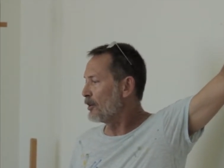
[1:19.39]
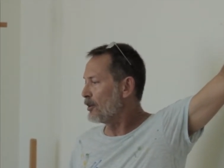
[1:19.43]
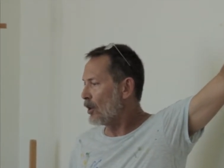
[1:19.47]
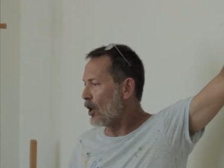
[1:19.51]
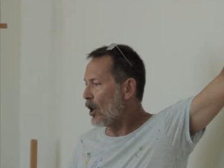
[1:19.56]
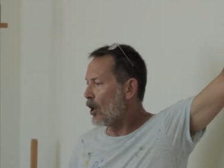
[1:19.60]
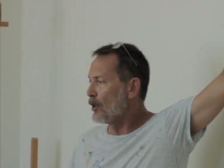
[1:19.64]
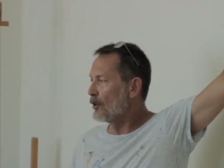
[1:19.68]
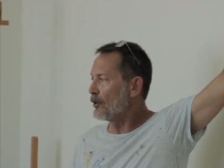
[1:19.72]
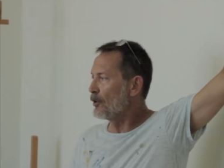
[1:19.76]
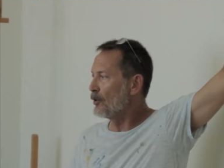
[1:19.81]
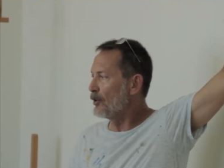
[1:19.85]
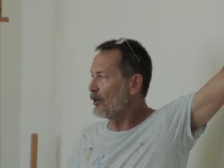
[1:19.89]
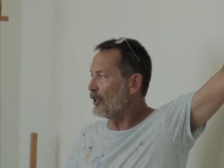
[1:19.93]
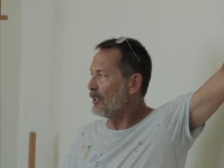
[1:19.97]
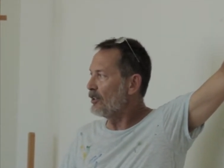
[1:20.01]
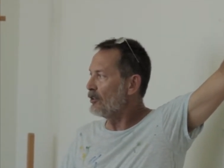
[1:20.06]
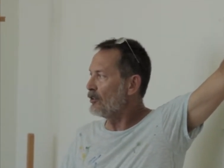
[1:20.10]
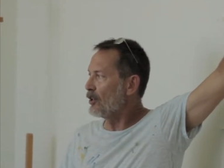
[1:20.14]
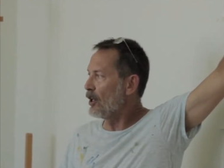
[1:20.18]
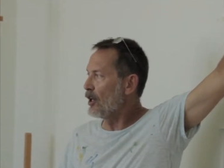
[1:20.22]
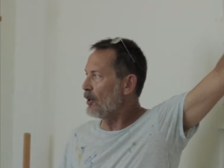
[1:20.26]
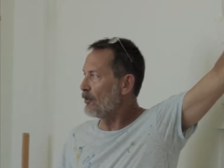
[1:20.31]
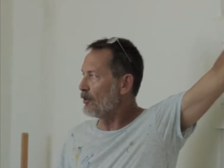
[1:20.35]
It's
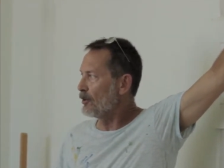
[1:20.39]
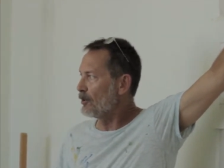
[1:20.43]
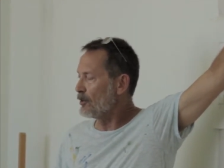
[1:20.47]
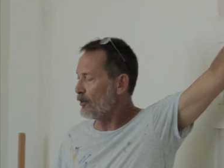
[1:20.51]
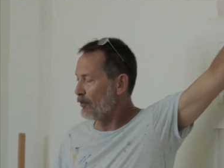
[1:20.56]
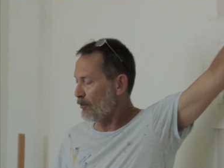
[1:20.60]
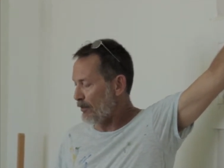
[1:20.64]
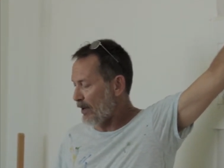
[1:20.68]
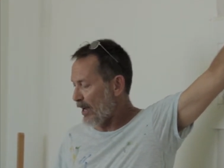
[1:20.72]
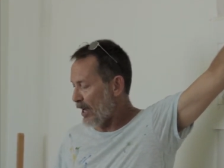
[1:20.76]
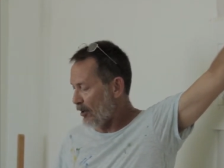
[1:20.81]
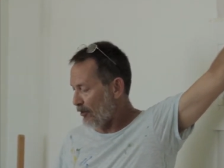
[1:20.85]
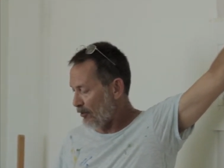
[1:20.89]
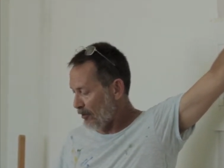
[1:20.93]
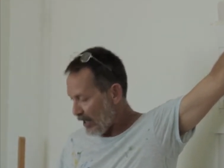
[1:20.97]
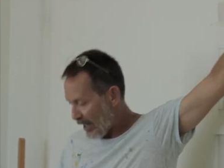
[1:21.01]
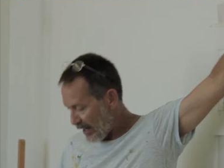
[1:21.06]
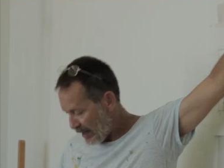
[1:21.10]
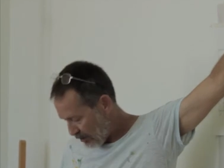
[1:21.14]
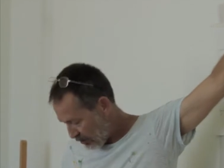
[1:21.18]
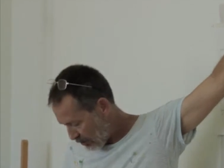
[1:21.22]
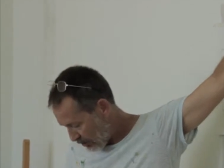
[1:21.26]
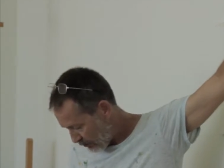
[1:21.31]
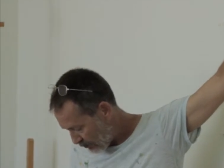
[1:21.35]
underneath everything. It's the
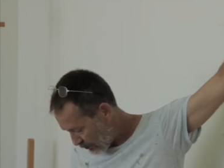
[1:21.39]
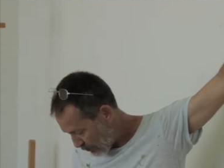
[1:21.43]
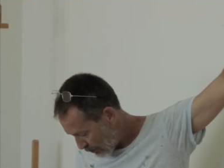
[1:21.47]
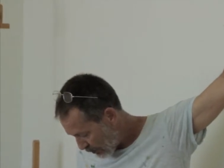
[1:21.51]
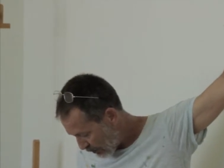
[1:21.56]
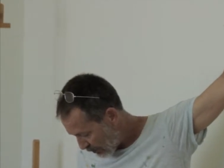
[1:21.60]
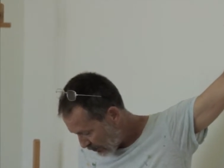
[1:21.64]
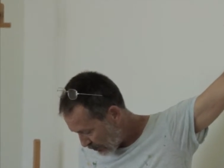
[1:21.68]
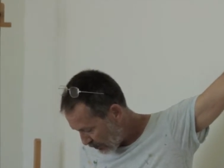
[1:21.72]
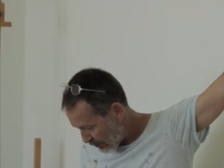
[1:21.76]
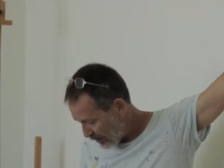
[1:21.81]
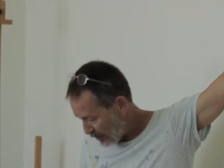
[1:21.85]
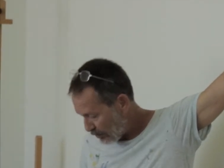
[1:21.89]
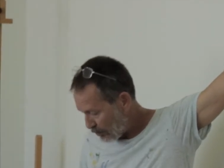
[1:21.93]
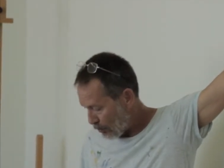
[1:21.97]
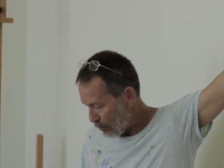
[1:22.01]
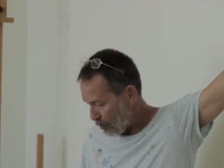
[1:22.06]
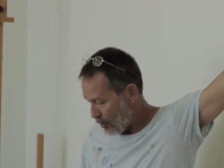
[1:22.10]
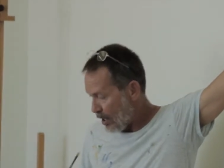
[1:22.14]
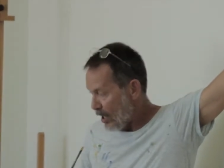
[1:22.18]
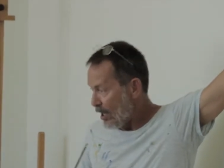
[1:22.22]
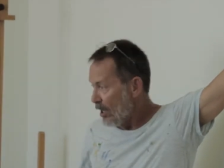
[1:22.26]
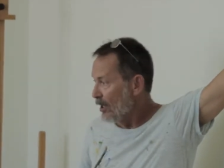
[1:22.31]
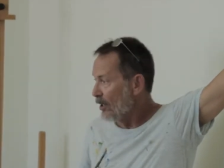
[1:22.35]
foundation for everything.
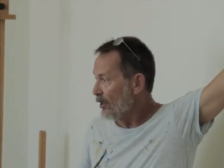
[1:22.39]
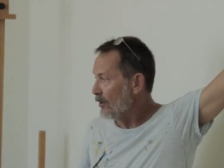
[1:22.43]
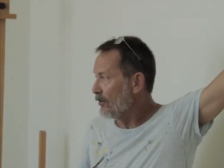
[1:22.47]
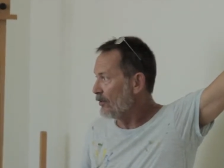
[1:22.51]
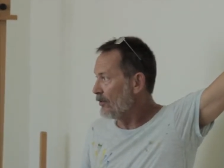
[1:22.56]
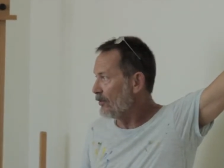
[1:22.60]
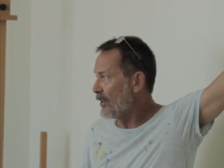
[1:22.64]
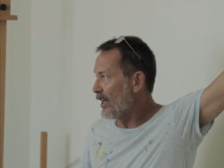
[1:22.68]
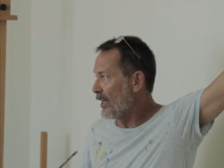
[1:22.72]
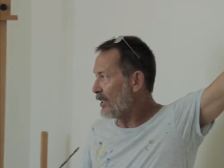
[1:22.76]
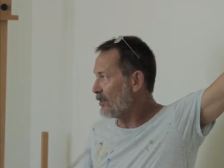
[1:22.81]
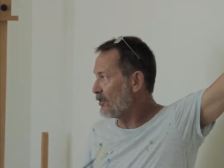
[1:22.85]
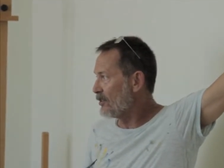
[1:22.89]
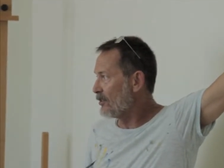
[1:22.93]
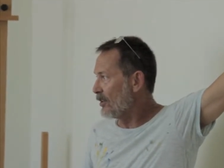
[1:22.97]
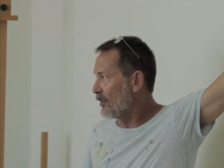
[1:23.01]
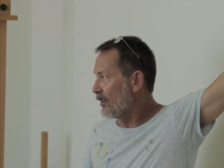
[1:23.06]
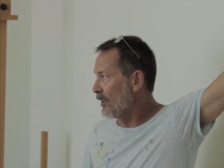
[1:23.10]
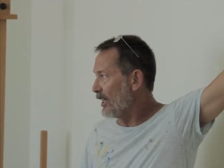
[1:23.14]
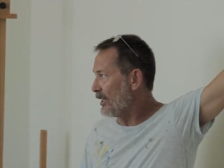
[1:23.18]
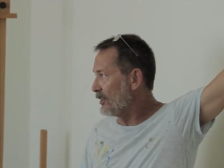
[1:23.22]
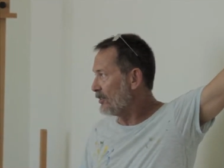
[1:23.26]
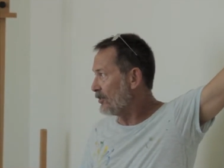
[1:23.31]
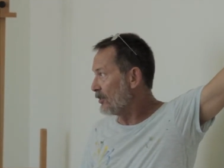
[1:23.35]
So that's the
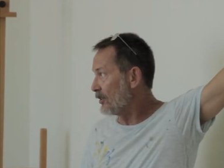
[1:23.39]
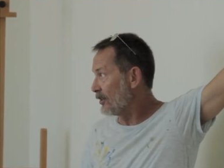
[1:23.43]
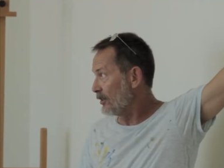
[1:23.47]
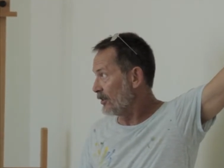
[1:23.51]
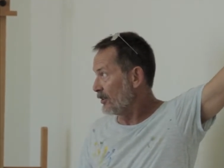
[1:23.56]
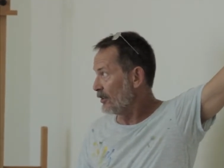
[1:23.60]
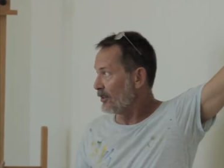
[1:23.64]
lesson.